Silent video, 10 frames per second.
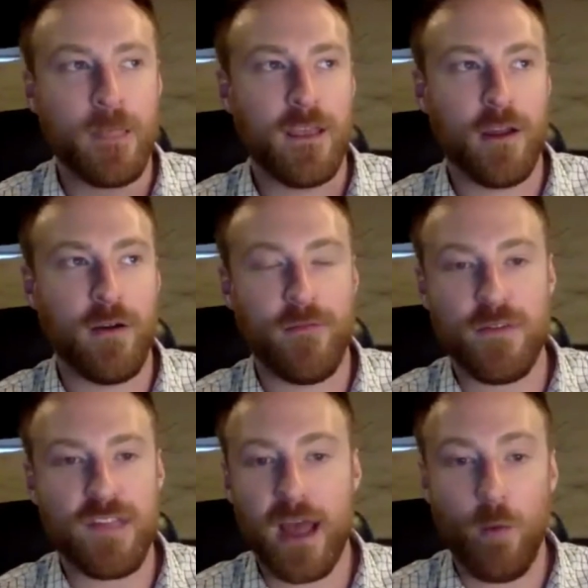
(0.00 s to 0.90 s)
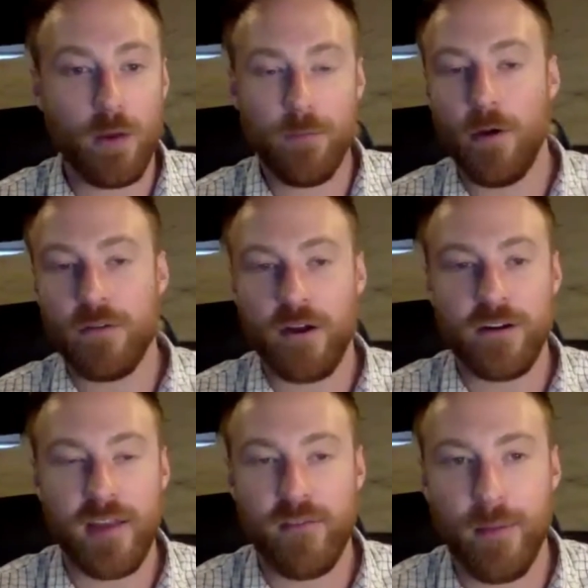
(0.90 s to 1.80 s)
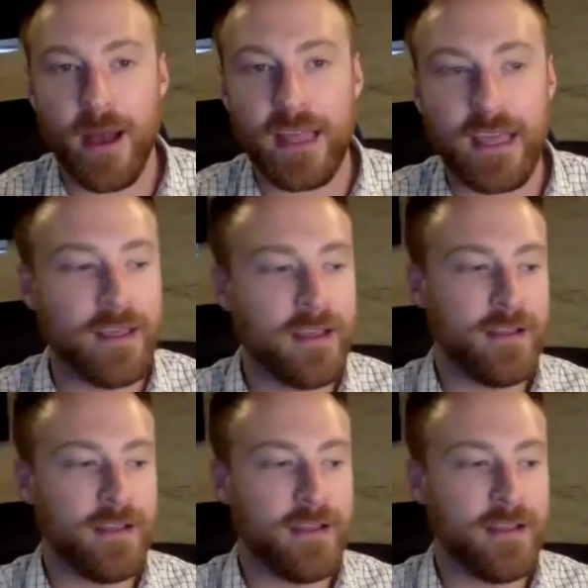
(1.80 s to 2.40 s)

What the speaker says: If you send out one postcard to everybody,